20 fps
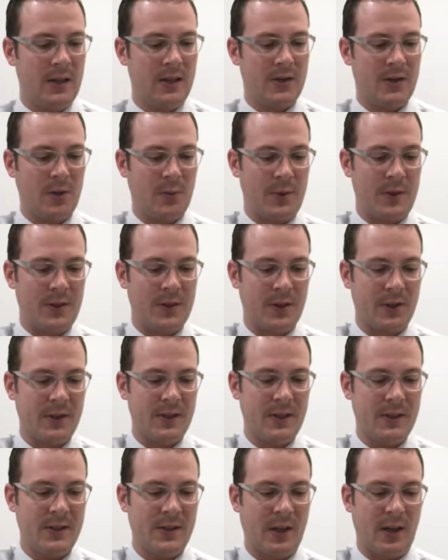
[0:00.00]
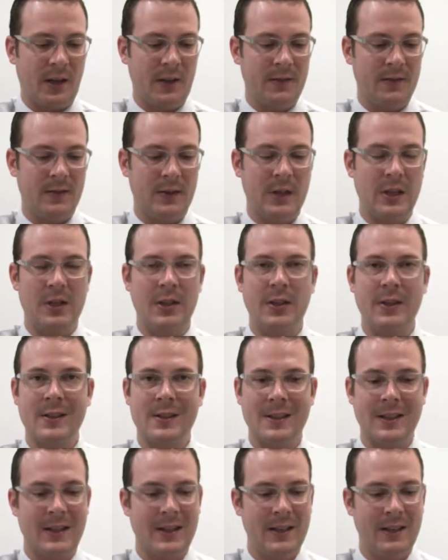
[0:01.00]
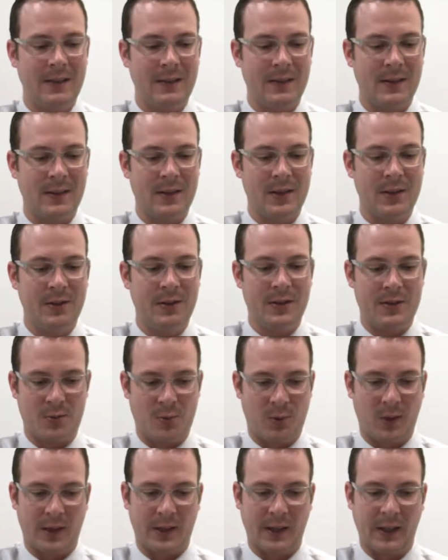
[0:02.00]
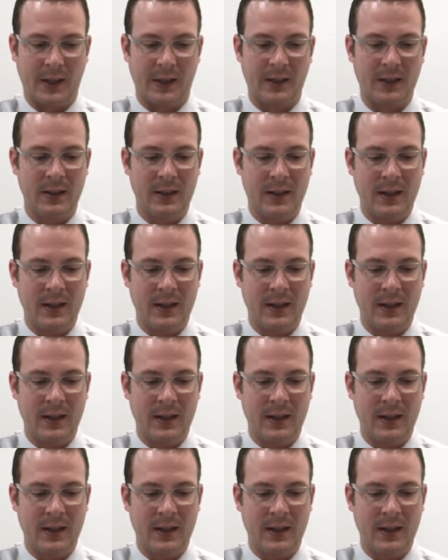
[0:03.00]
So we turn this on and you can see the unit's working,